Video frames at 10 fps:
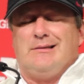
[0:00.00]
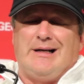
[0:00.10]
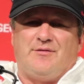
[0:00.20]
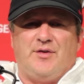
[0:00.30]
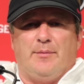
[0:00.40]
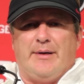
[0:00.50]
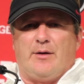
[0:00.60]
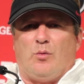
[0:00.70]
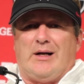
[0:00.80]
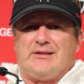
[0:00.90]
I'd feel
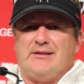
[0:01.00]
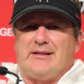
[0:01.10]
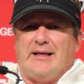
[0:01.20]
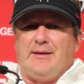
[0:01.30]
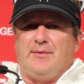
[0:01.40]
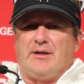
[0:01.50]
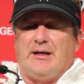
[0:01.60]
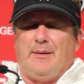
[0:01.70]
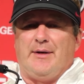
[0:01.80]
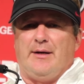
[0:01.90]
better watching the tape than
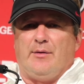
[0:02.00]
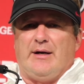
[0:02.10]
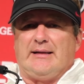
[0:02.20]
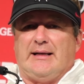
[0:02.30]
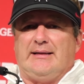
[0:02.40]
commenting on it.